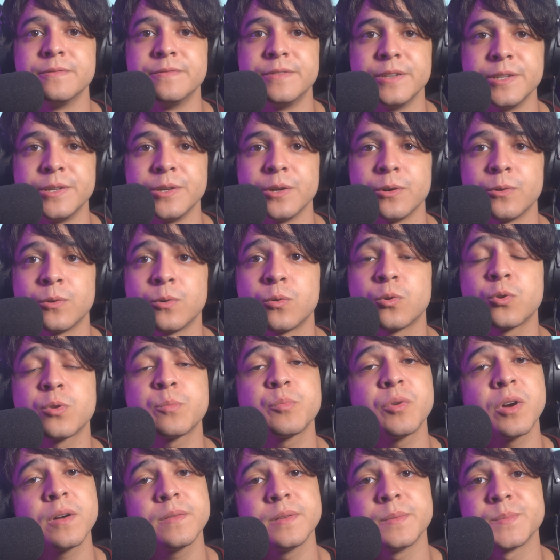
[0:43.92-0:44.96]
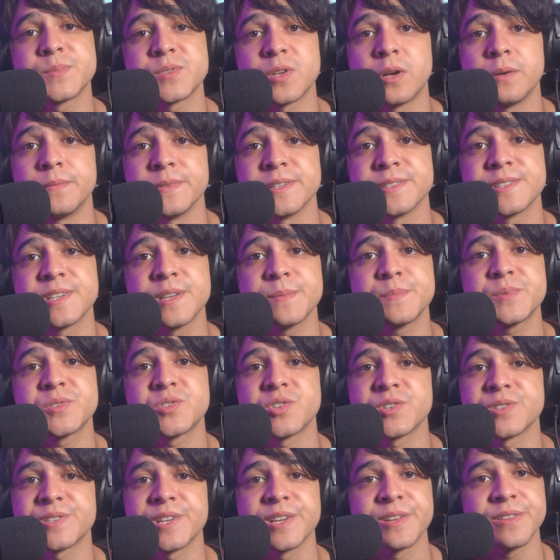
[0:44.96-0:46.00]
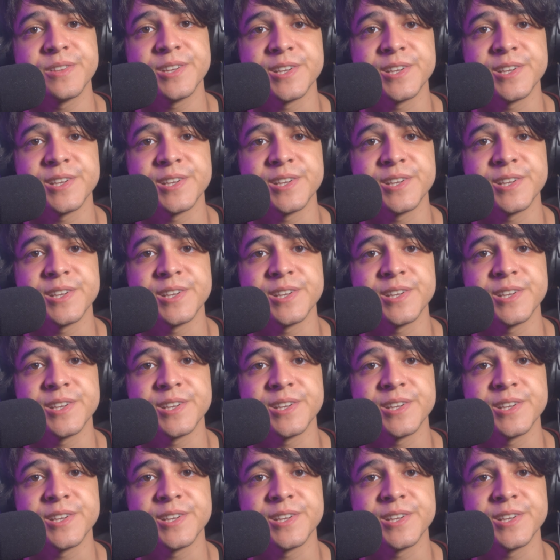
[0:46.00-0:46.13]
video or problem solving tips just like